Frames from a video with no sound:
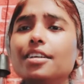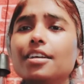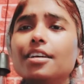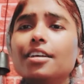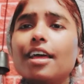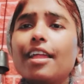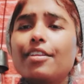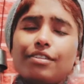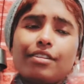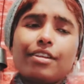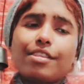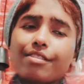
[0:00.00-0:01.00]
And
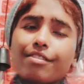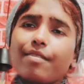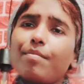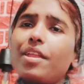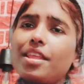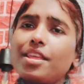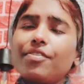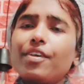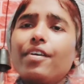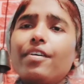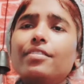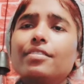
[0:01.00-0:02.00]
it's remaining
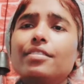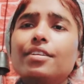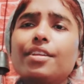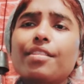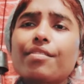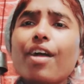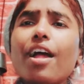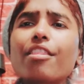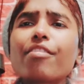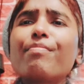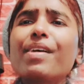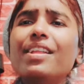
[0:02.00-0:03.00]
there. It starts
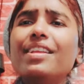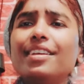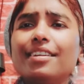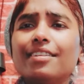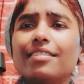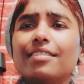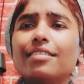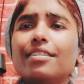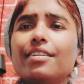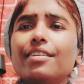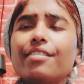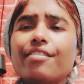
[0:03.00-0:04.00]
smelling.
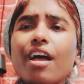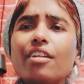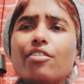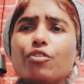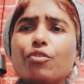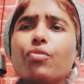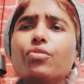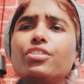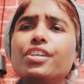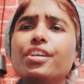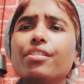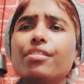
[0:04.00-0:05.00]
It starts
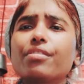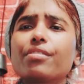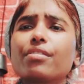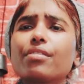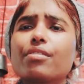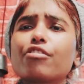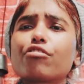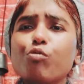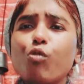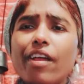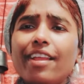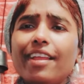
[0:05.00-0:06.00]
rotting,
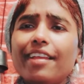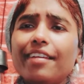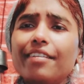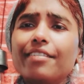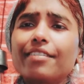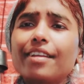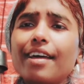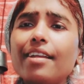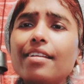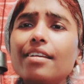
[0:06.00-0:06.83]
spoiling, right?